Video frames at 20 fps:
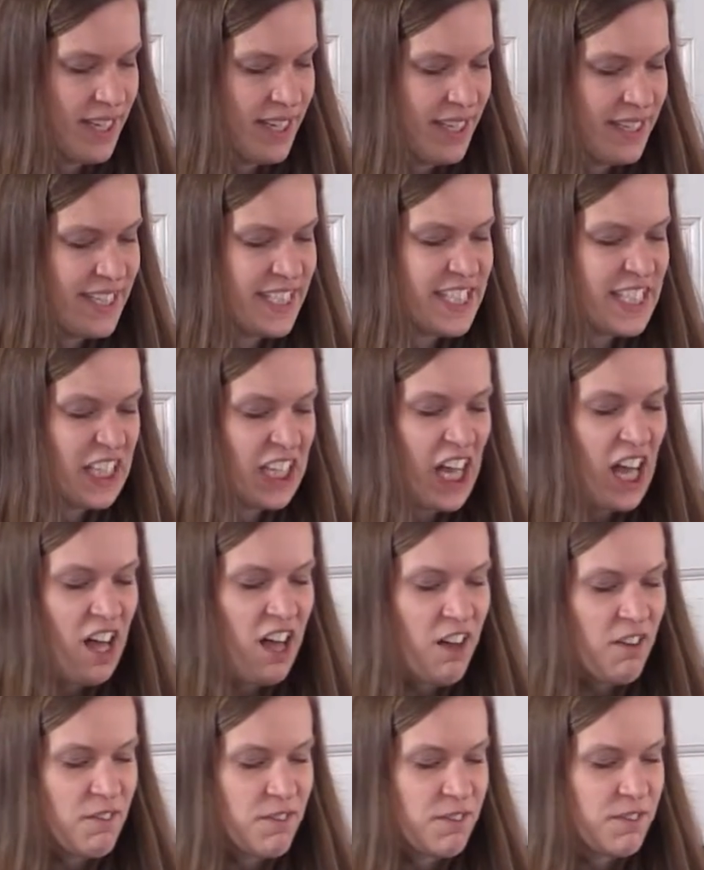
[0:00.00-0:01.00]
This
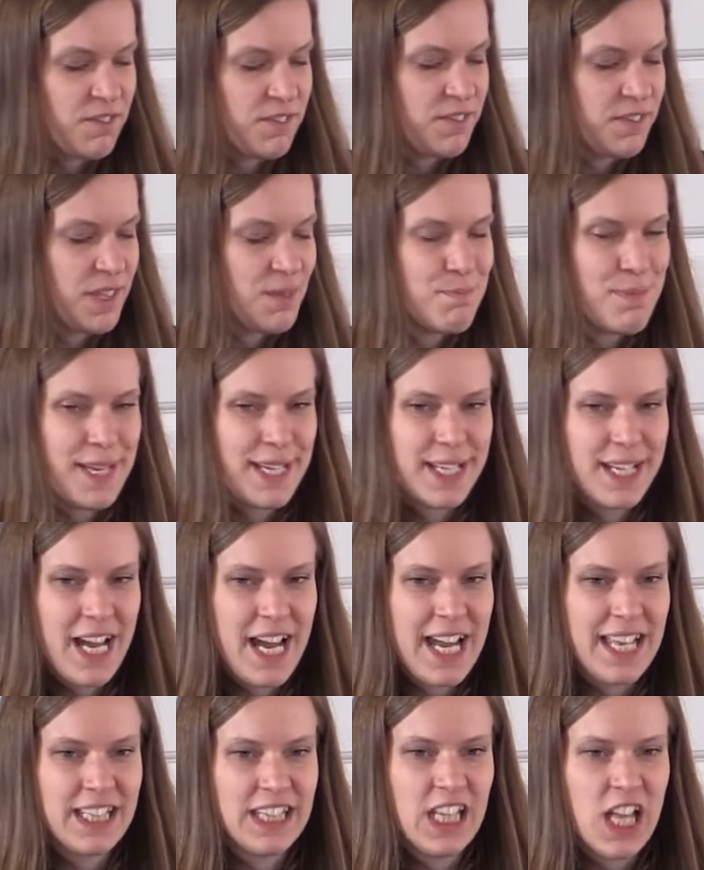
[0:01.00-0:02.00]
love, the big
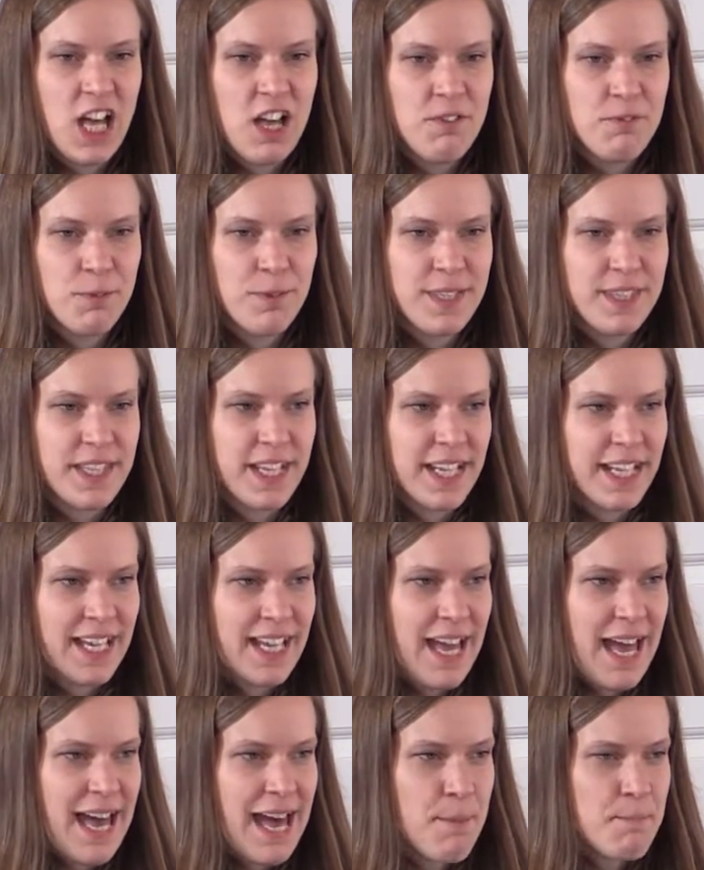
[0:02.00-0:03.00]
kind, love with a
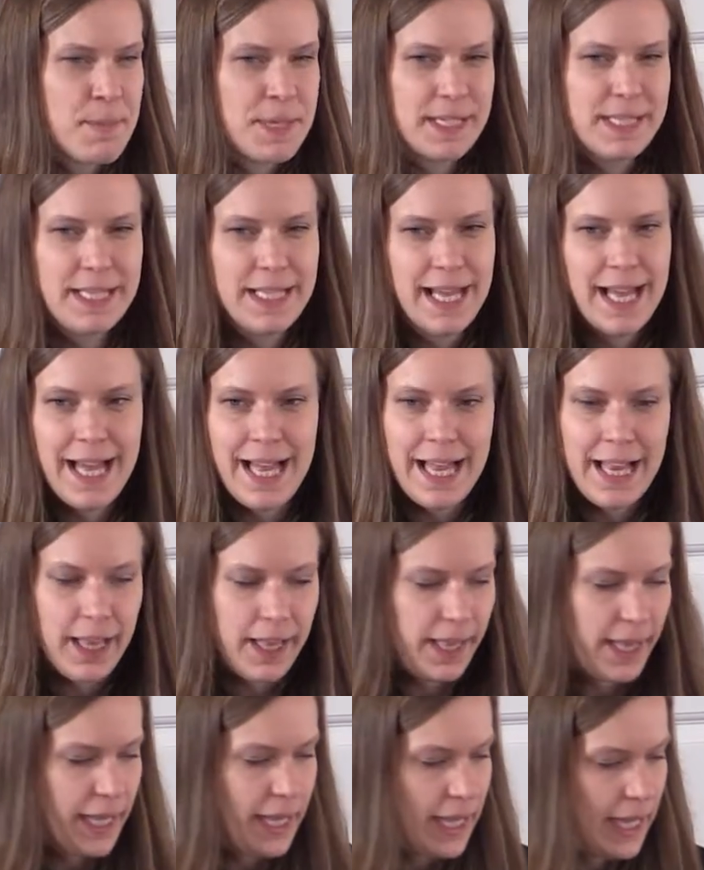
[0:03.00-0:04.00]
capital
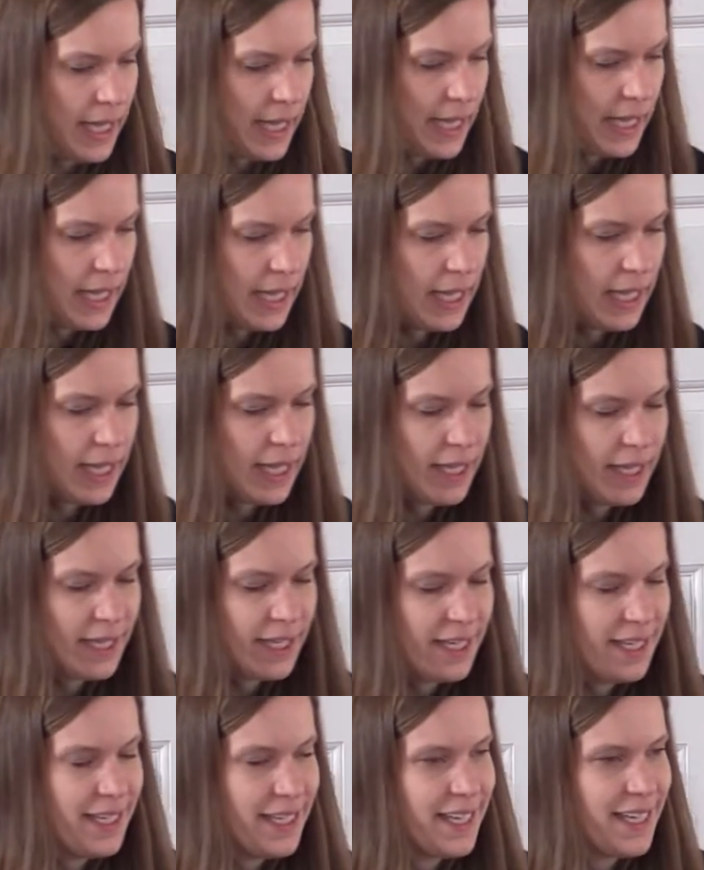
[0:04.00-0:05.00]
L,
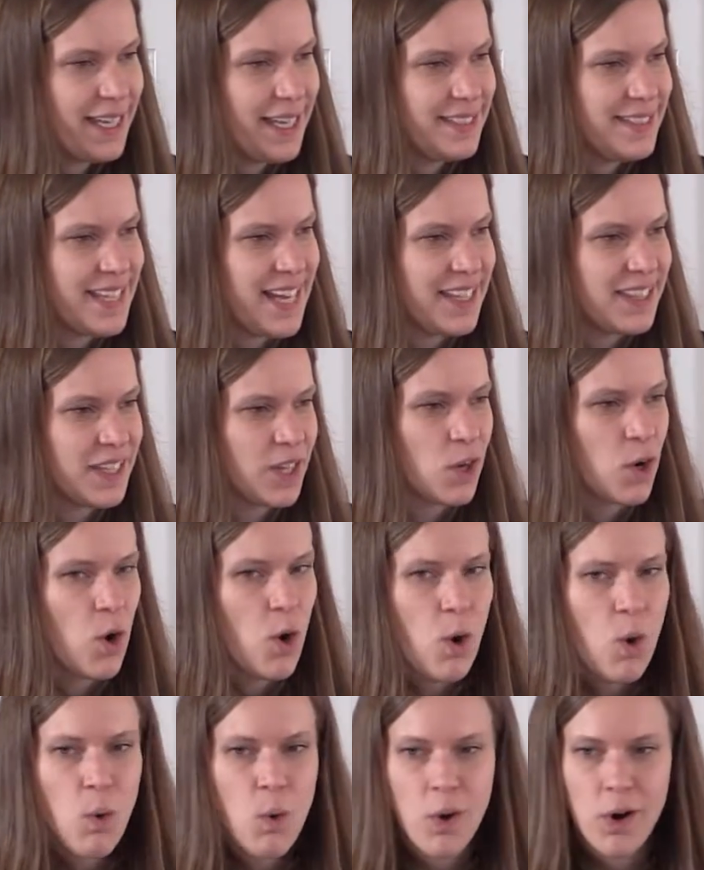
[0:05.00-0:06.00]
is at the
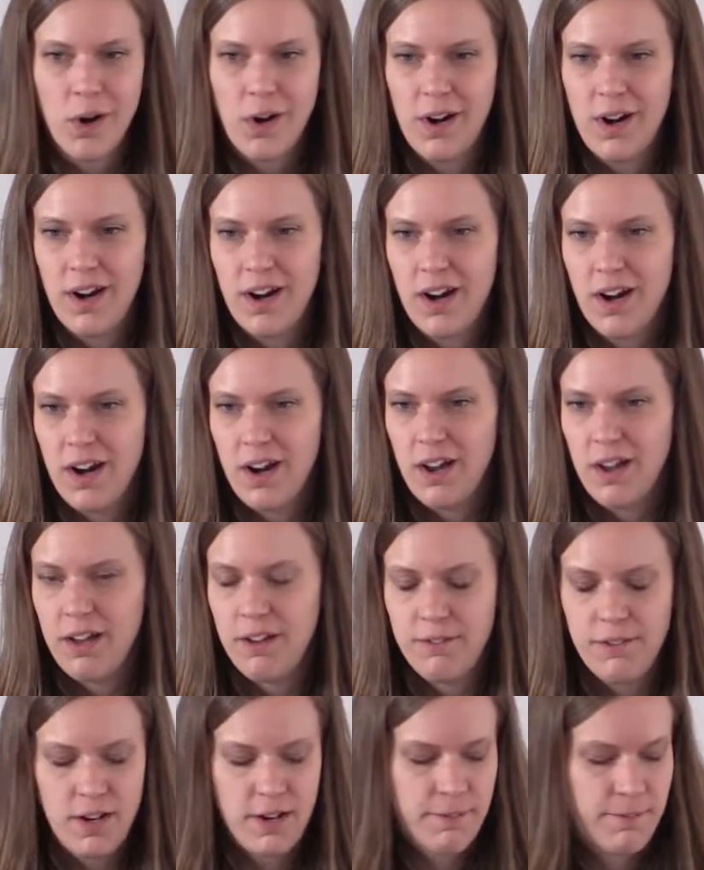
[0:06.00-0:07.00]
core
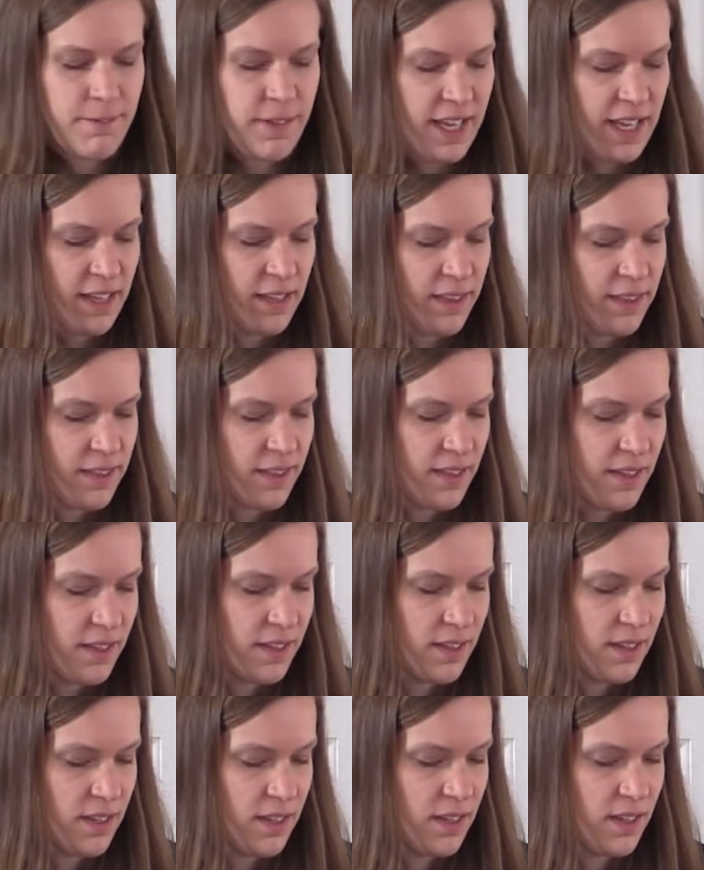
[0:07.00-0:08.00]
of our faith.
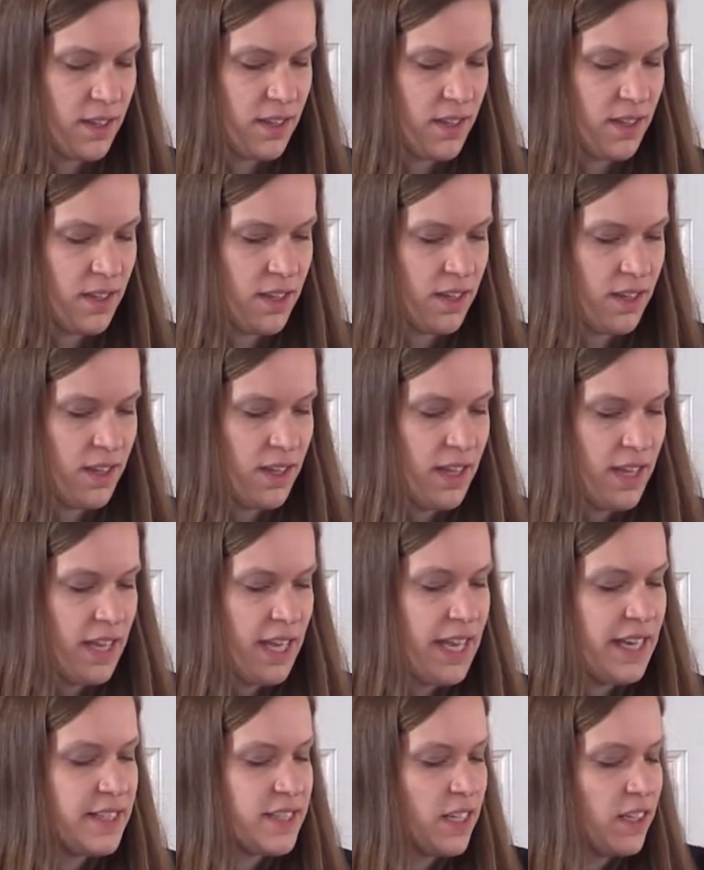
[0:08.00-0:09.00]

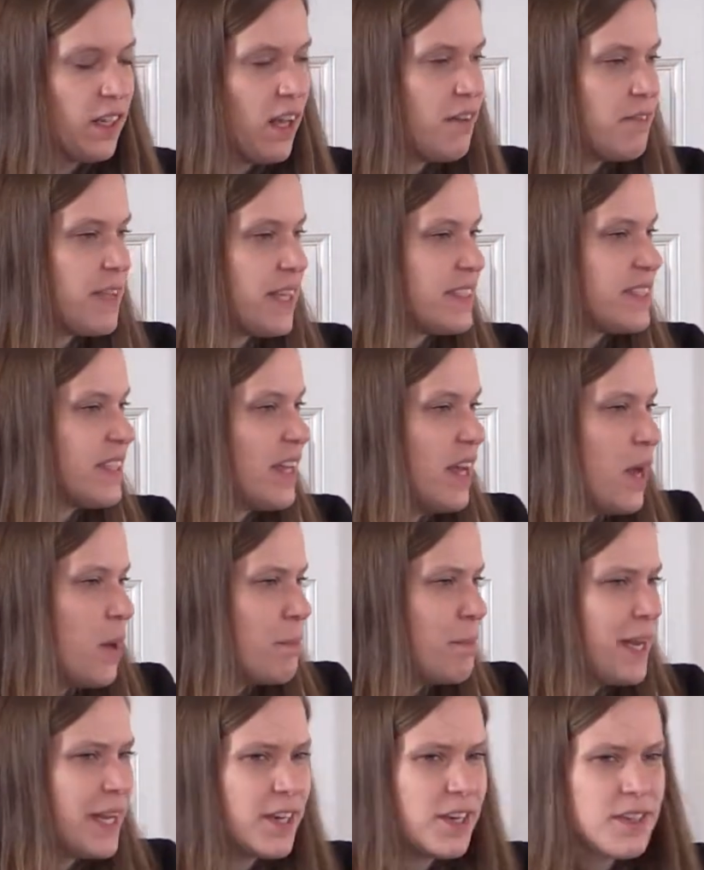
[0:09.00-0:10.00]
It is a love that's
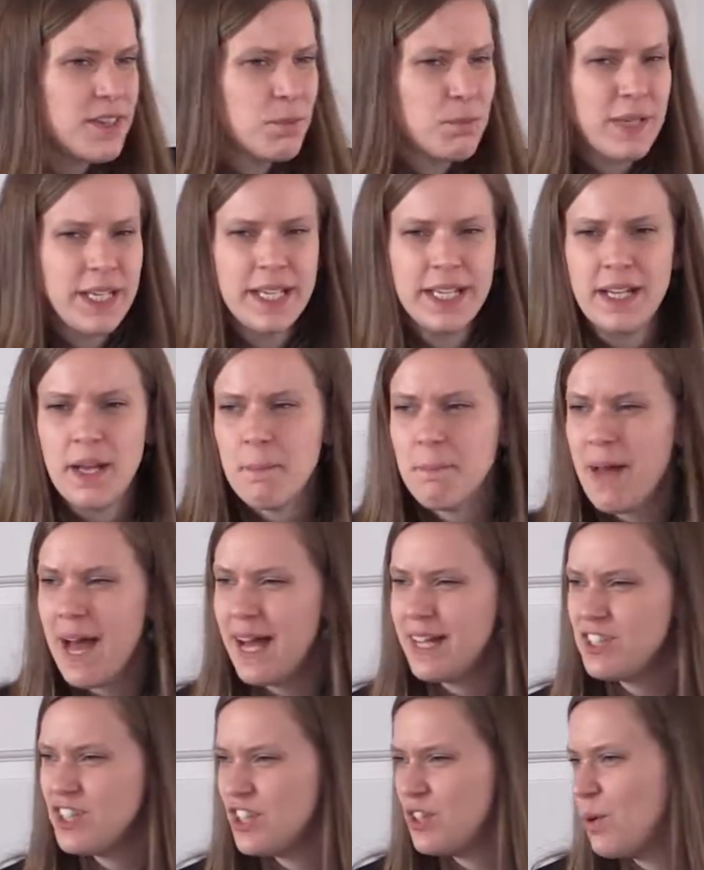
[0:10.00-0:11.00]
bigger than we can
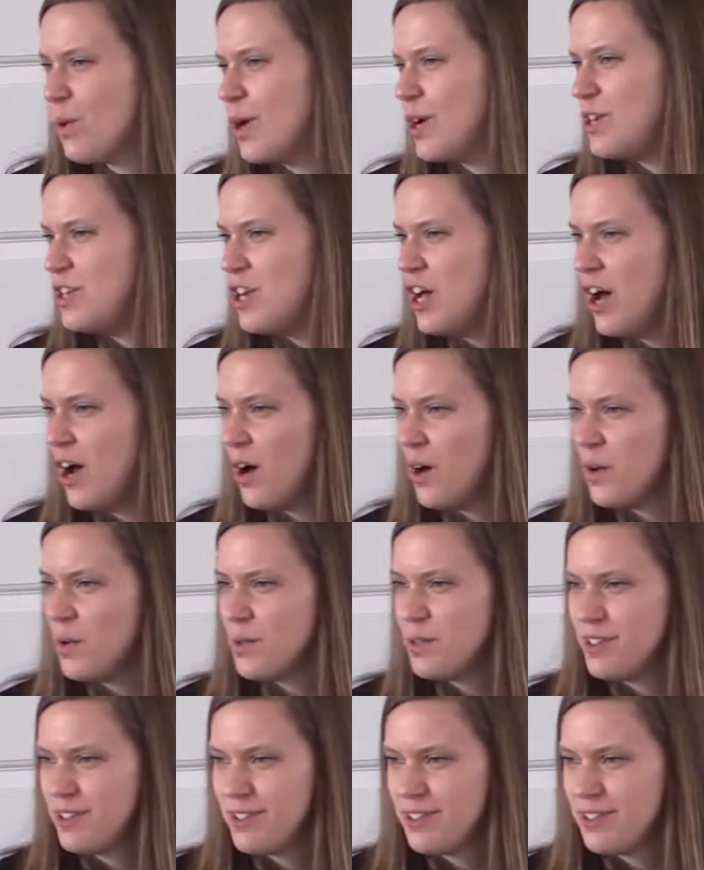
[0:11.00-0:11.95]
imagine or know,